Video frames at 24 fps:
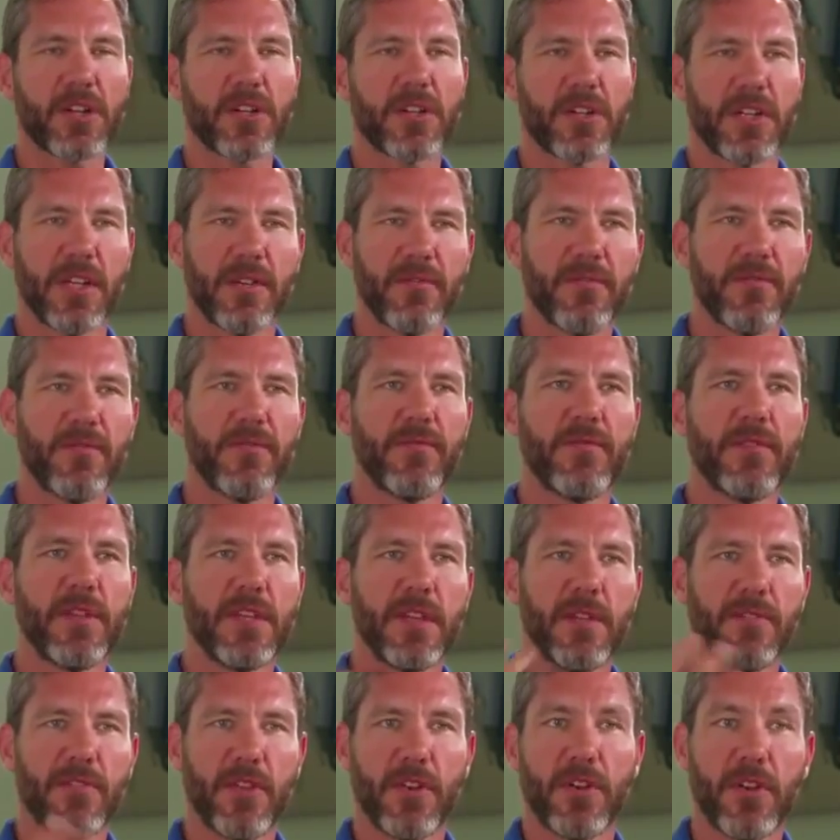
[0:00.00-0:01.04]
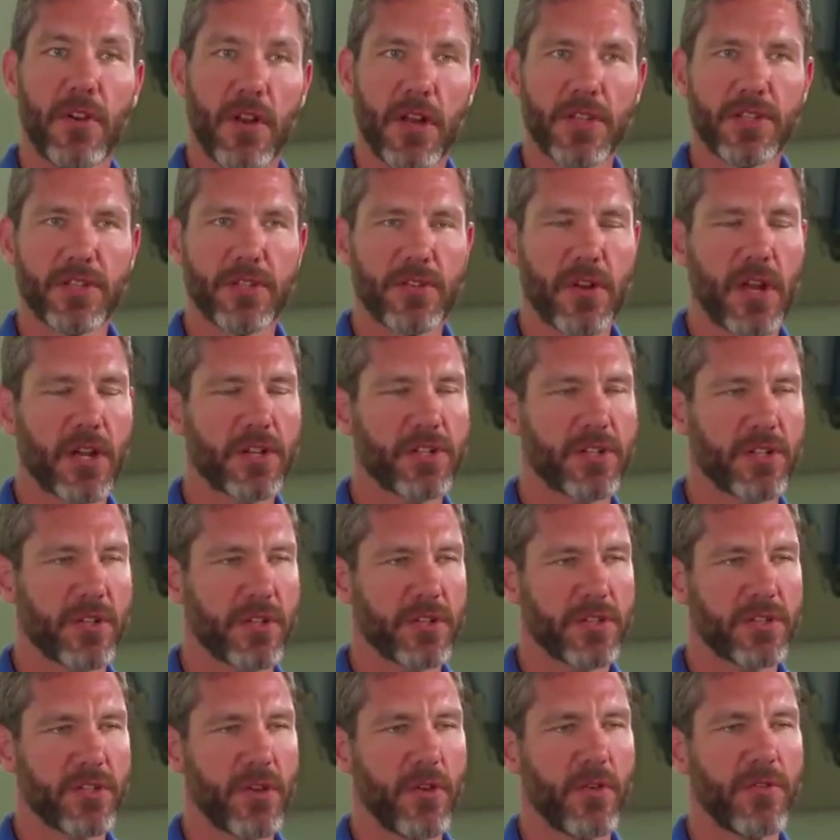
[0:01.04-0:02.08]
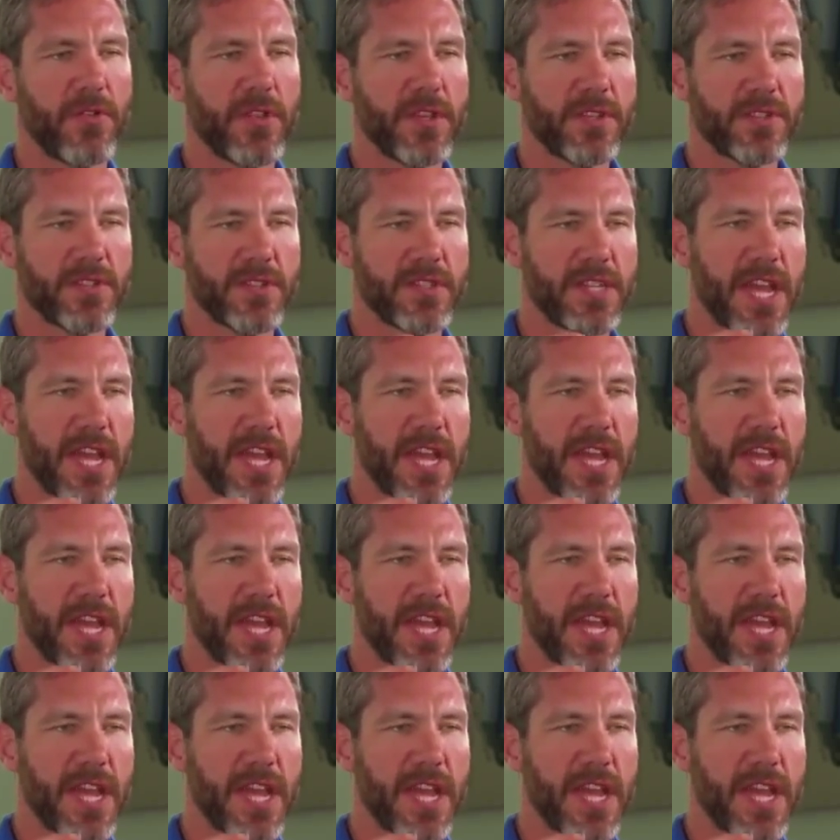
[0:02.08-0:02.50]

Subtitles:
give the neuron structure. So this